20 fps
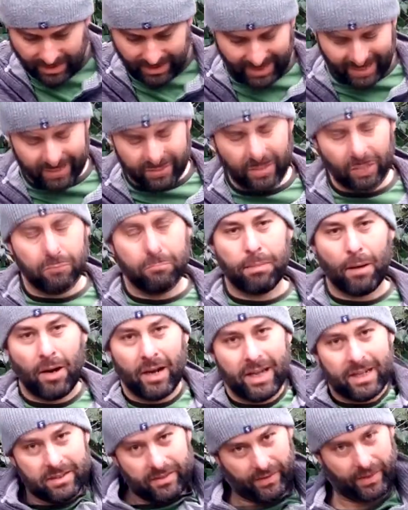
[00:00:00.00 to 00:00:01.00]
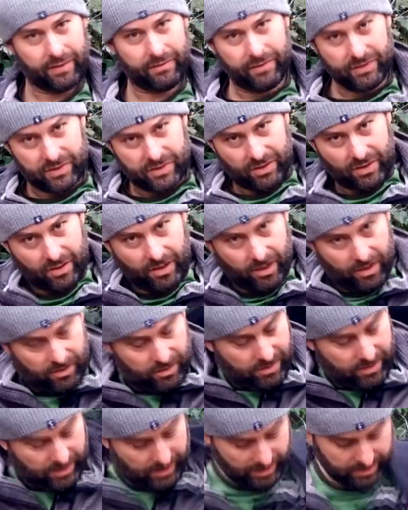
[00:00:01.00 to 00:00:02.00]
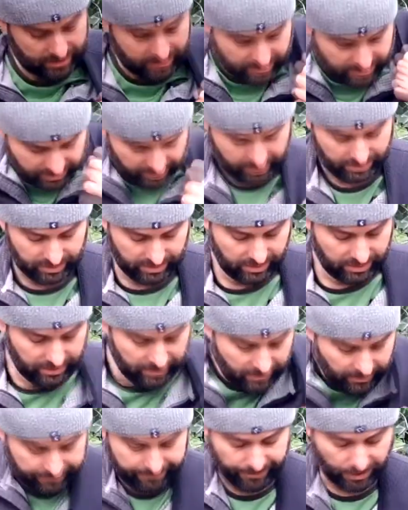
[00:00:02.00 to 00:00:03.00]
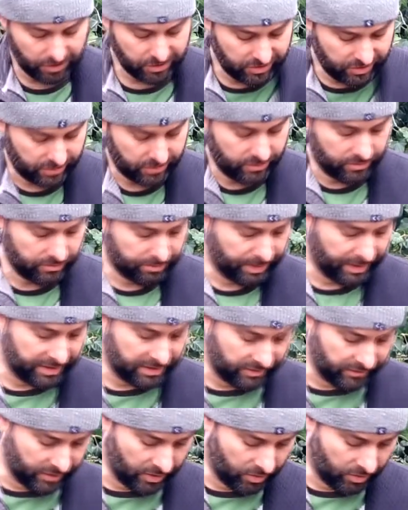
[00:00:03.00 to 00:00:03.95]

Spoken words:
now you don't buy this thing for style, it's a functional piece of